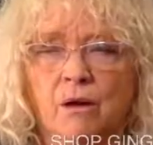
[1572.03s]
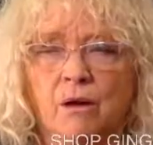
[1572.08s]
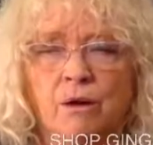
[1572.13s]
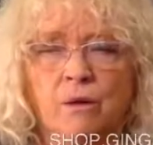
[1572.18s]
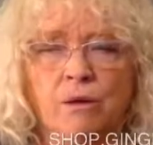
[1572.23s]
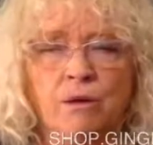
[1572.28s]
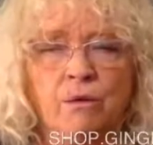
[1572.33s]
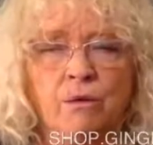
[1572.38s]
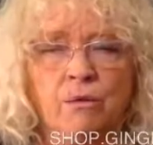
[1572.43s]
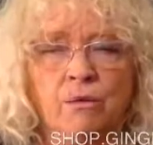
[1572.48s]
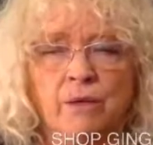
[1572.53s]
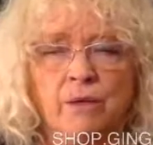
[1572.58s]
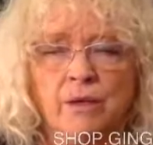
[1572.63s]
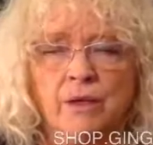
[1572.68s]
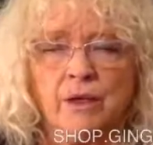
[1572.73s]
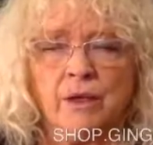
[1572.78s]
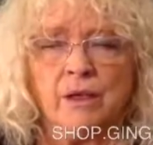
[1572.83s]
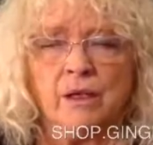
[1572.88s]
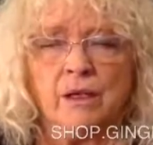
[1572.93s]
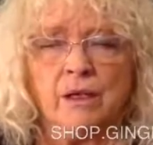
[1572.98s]
all
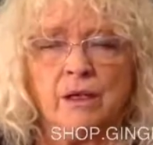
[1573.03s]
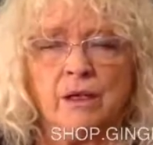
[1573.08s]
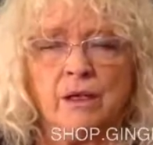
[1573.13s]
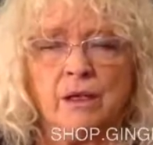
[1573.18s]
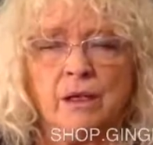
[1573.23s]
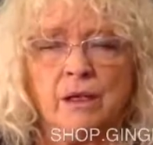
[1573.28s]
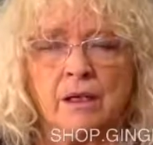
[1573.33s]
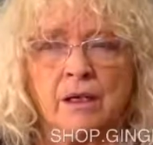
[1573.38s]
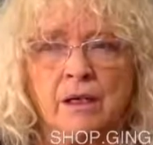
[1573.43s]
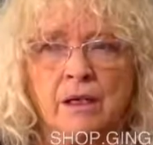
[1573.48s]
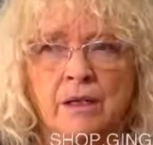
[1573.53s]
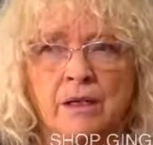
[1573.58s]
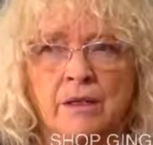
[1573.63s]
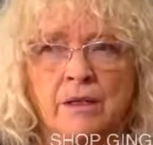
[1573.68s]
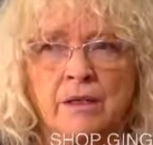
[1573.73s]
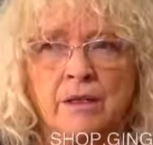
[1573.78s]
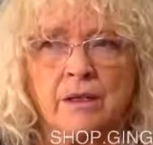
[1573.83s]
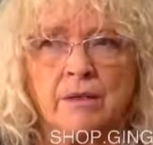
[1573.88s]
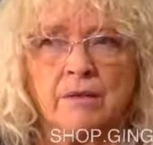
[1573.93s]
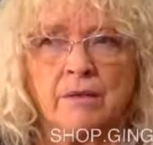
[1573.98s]
within
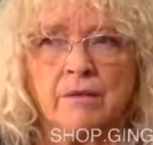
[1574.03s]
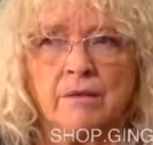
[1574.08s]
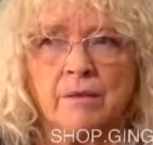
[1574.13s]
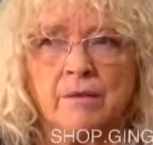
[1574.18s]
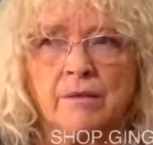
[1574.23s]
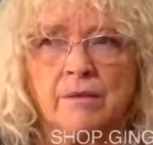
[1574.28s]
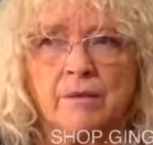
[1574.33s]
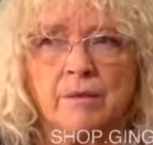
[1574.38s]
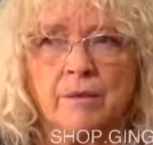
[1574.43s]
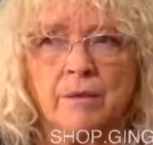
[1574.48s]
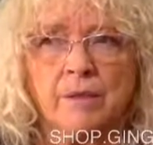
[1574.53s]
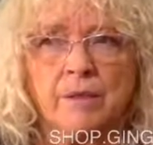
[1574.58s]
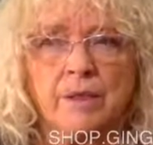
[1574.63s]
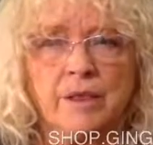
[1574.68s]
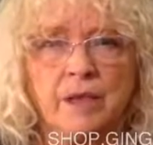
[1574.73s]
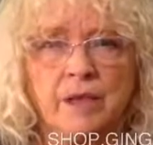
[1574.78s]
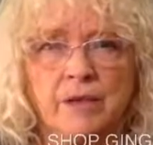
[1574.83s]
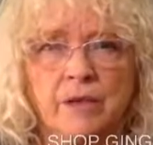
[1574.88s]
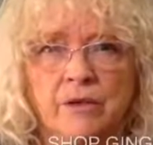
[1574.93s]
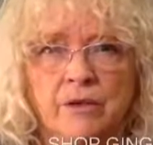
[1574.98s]
us, the
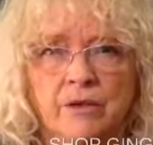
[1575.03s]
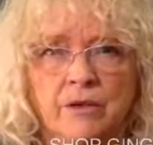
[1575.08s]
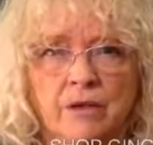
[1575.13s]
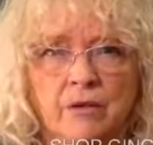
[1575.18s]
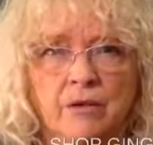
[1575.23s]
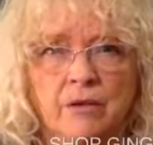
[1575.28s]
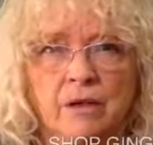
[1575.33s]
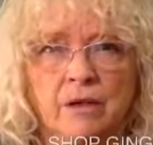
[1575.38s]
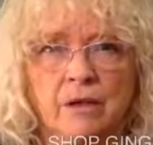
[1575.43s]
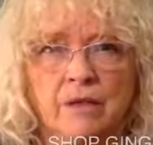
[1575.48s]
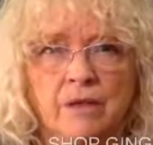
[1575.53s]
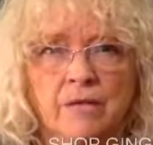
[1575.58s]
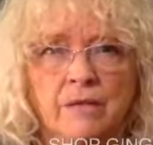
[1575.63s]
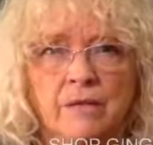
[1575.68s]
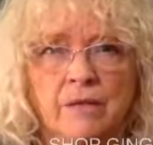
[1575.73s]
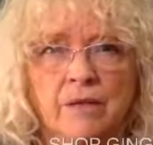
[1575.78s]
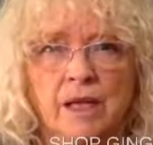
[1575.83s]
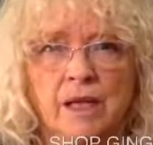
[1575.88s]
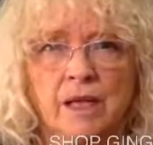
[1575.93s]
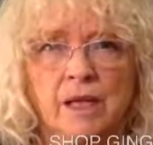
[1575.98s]
potential of
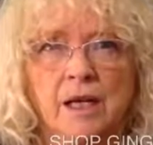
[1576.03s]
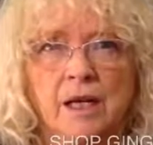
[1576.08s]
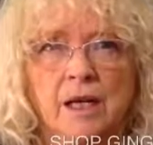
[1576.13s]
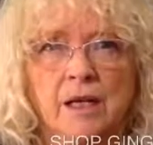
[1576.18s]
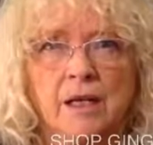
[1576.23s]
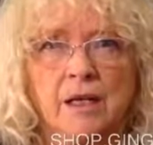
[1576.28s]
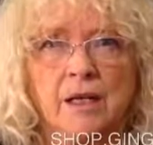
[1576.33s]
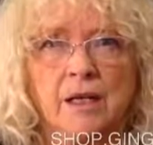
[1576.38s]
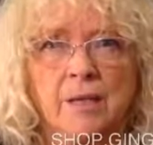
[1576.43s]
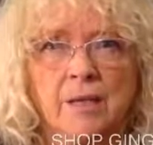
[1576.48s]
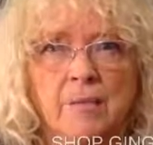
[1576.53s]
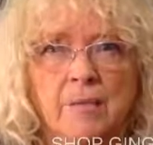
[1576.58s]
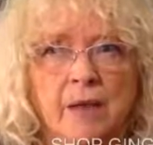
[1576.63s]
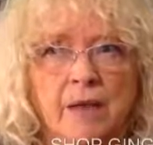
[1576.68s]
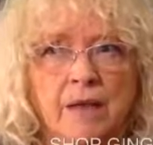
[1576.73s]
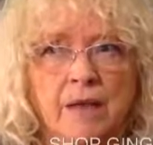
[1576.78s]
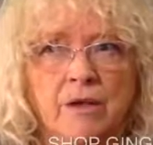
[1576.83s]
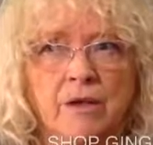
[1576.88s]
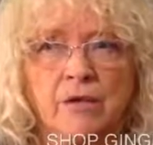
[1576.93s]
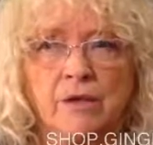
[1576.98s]
the
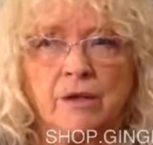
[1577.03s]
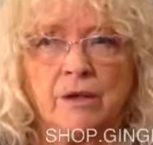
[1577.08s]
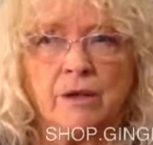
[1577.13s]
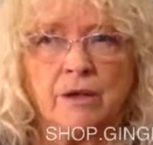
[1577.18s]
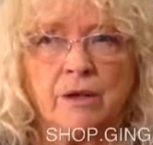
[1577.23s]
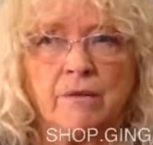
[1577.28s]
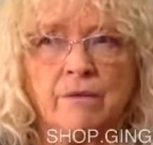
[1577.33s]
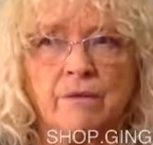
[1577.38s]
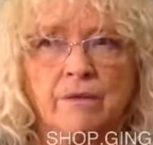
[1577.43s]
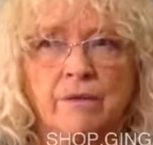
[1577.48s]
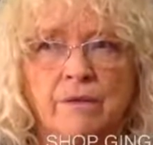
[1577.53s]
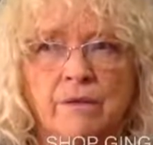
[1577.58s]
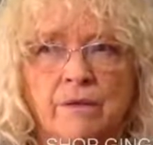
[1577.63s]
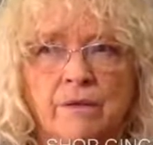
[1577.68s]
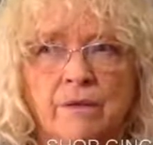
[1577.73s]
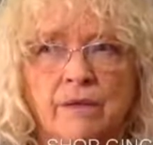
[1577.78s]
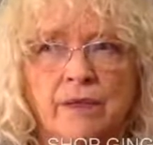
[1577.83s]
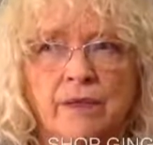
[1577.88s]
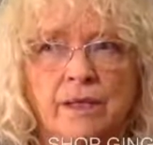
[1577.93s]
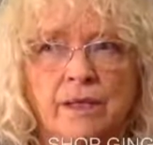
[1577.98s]
mastery of
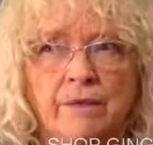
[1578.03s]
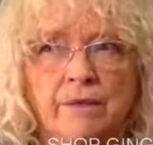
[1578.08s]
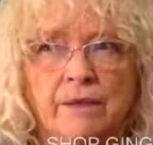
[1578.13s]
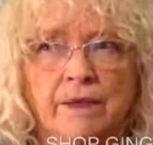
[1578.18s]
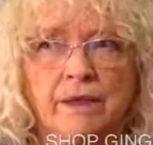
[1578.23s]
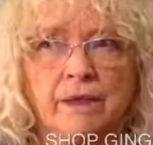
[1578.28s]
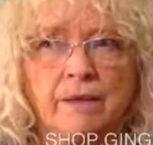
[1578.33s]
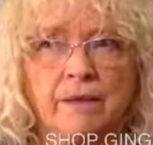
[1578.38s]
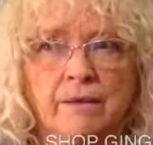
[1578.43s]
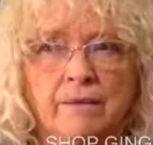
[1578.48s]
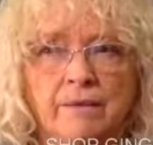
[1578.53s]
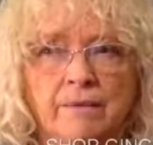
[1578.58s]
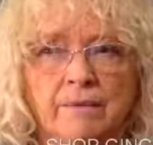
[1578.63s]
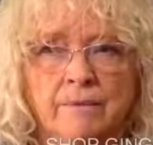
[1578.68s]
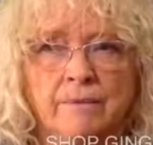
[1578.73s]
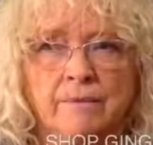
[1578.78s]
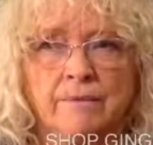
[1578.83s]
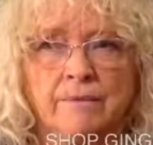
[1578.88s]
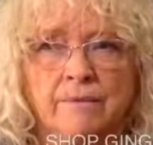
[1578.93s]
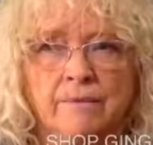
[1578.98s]
living.
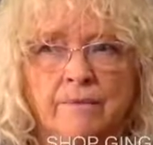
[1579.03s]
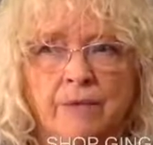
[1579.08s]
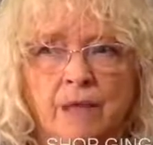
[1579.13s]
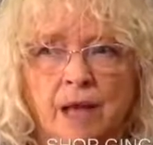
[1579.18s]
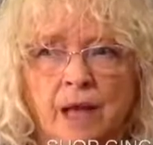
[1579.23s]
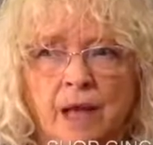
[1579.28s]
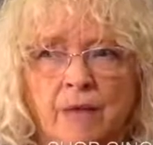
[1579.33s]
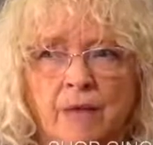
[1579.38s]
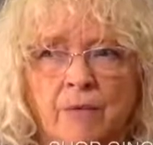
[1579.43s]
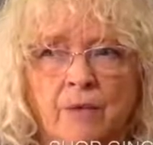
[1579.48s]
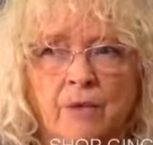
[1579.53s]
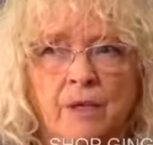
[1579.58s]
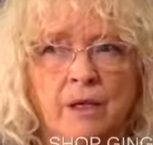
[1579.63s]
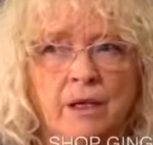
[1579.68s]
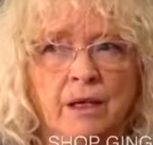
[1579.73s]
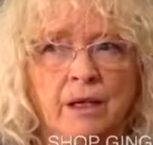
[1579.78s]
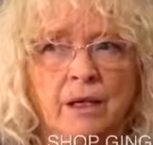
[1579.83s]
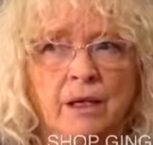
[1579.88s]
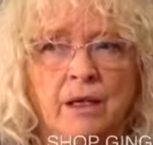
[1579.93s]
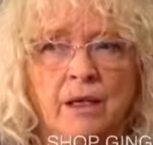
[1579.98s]
And
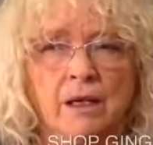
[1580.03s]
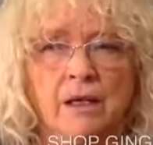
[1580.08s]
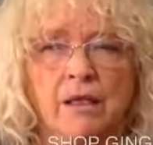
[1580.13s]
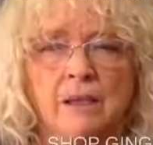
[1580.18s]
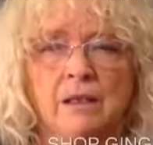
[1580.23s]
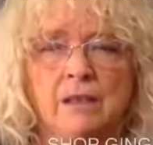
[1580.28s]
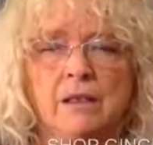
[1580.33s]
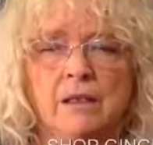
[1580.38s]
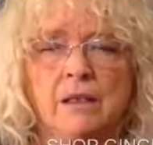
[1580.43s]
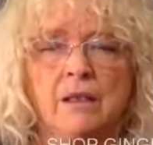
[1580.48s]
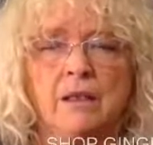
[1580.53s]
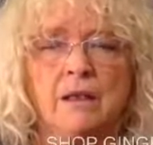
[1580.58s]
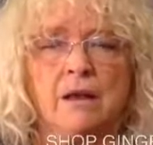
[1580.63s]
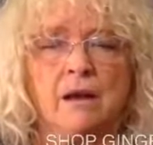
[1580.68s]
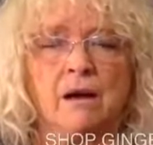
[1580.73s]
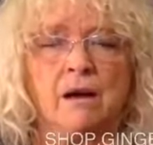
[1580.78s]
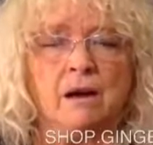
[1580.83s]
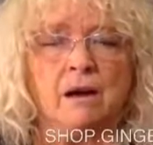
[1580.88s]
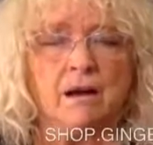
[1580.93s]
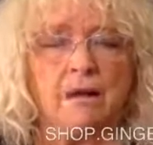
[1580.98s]
we
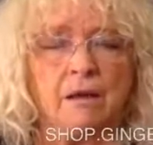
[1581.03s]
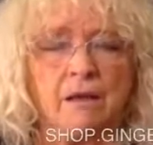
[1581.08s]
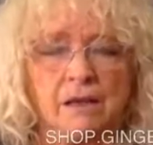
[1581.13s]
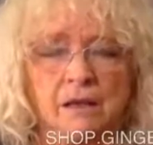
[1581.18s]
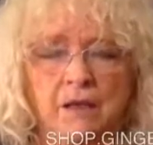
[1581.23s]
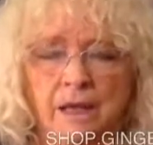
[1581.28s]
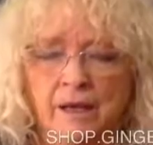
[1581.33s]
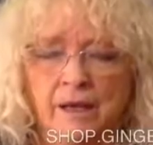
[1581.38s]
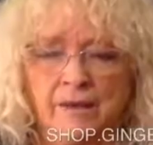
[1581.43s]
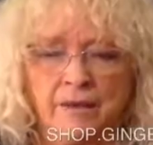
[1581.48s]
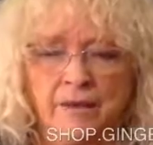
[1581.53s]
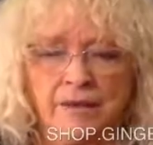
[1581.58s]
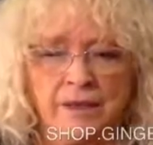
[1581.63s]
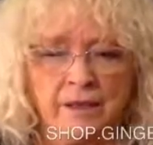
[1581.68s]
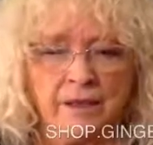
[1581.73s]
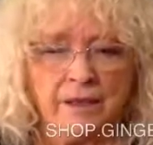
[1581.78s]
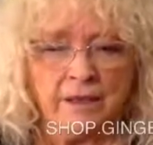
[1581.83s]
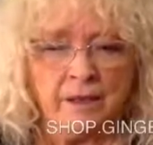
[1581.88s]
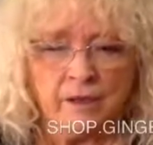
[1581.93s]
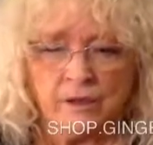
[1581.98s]
have
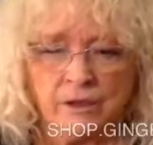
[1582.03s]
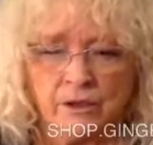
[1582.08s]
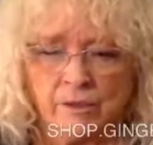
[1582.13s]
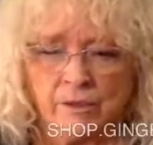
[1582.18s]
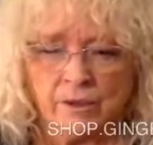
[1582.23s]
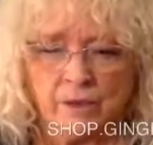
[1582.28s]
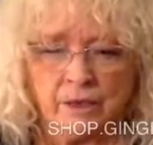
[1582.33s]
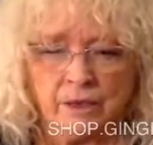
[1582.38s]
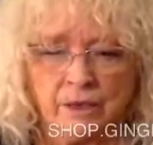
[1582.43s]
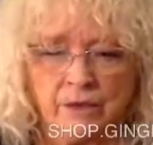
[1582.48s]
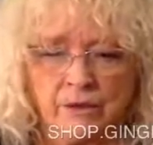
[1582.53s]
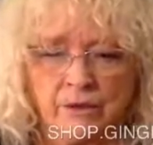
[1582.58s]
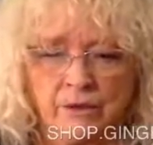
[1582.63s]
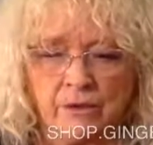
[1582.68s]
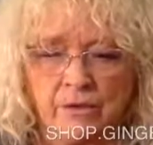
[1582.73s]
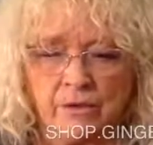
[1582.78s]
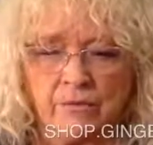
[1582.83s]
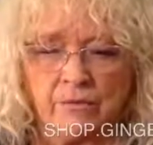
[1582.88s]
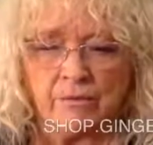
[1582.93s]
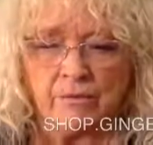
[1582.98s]
such
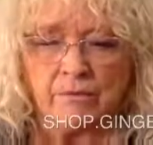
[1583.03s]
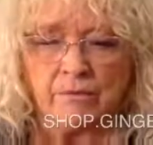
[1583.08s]
potential,